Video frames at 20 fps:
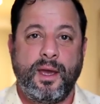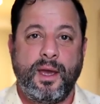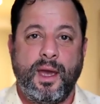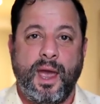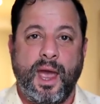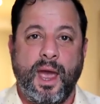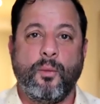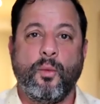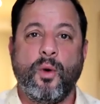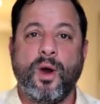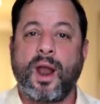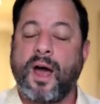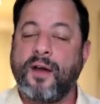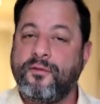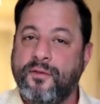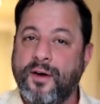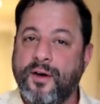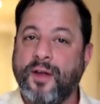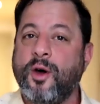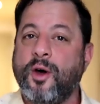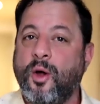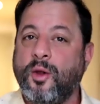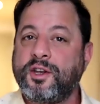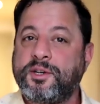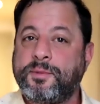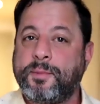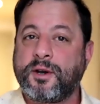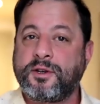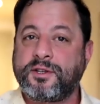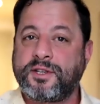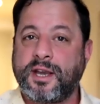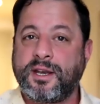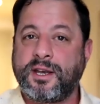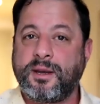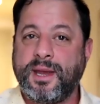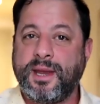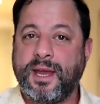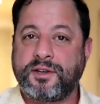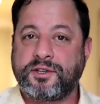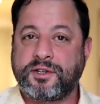And what I felt the Holy Spirit said to me
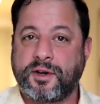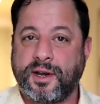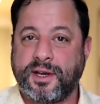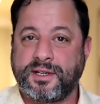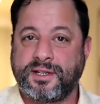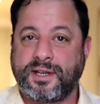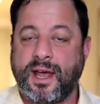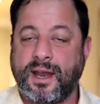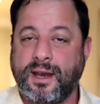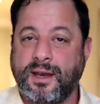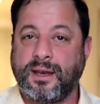yesterday is that,